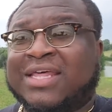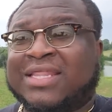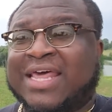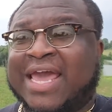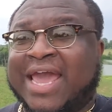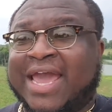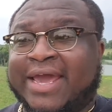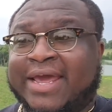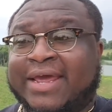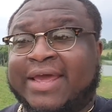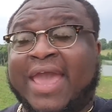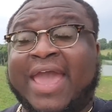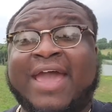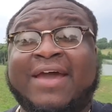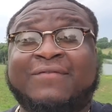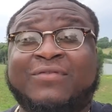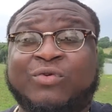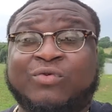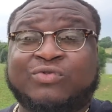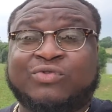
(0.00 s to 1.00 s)
that
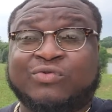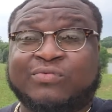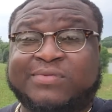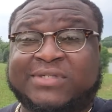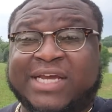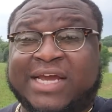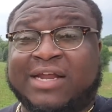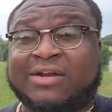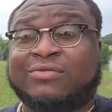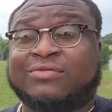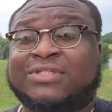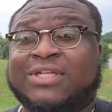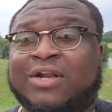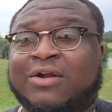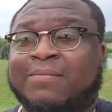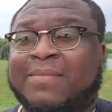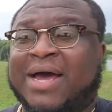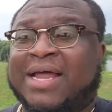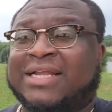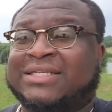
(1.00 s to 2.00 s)
have YouTube channels
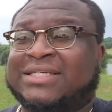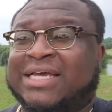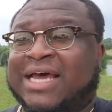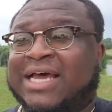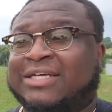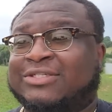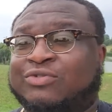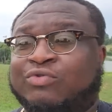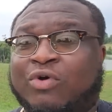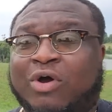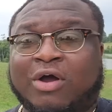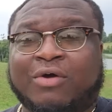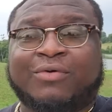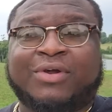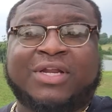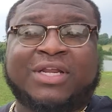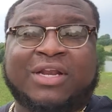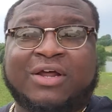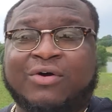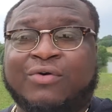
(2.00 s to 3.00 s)
that are monetized you
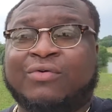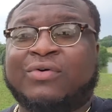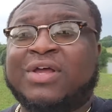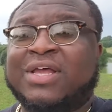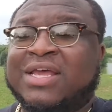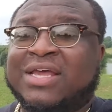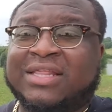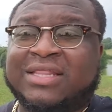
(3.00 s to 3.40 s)
already know